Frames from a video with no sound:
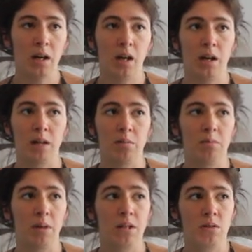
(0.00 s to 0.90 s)

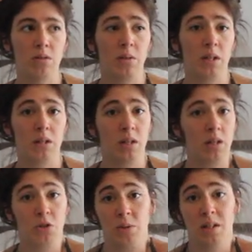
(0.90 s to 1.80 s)
I do
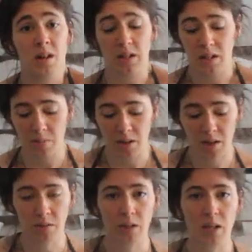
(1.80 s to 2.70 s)
enjoy talking about
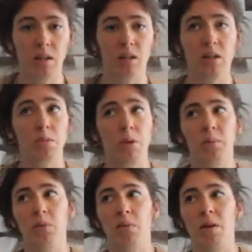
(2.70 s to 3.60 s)
healing. Healing is
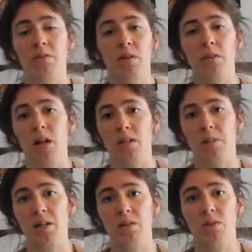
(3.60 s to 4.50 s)
probably one of my favorite
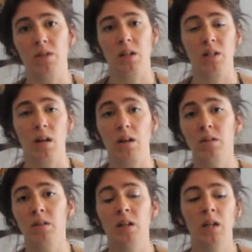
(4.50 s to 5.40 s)
aspects of using the
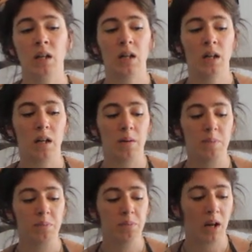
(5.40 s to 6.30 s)
tarot.
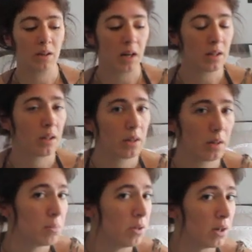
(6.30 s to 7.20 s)
I like the
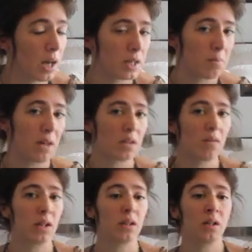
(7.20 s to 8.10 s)
therapeutic aspect
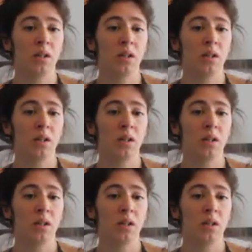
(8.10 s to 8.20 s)
of it.